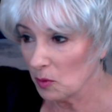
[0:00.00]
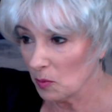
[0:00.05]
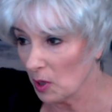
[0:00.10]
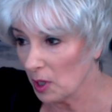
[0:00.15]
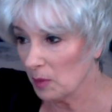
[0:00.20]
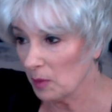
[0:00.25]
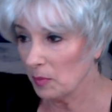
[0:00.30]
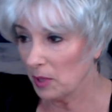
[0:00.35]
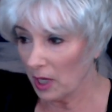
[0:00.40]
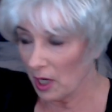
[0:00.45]

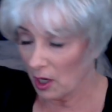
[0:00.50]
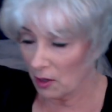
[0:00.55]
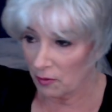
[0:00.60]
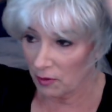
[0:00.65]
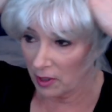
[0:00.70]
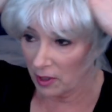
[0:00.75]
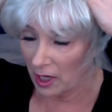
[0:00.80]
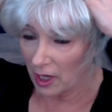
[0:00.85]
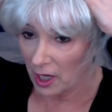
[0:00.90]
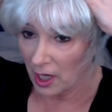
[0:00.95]
want to be
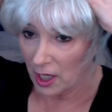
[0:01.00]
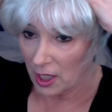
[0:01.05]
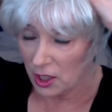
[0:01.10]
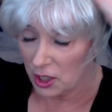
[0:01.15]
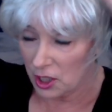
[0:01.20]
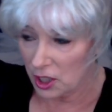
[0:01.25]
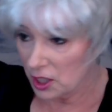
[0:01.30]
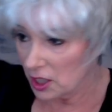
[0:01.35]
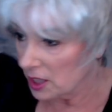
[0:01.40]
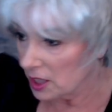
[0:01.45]
careful there.
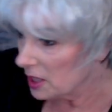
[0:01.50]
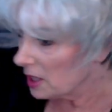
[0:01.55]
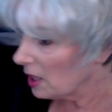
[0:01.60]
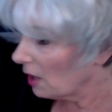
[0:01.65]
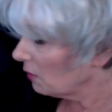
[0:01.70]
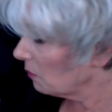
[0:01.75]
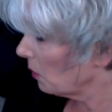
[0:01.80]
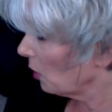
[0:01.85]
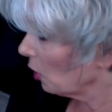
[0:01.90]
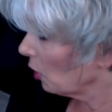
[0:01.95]
She does
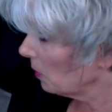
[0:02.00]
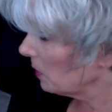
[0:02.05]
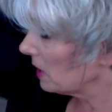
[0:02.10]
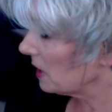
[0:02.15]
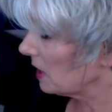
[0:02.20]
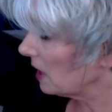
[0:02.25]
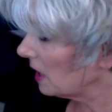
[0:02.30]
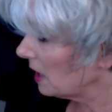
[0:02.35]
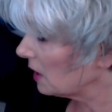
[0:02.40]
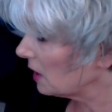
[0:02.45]
have
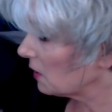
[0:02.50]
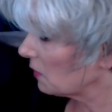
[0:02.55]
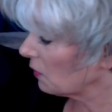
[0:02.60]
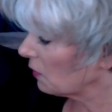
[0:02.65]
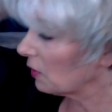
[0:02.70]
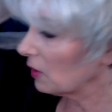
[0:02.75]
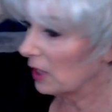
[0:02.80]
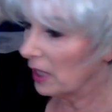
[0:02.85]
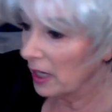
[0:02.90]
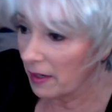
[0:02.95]
permatease
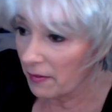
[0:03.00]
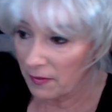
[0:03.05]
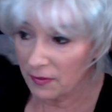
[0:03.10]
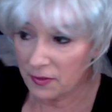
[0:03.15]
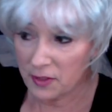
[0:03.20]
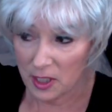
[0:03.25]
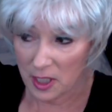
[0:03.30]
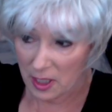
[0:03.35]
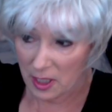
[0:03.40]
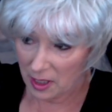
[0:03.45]
for
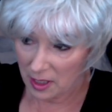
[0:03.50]
lift.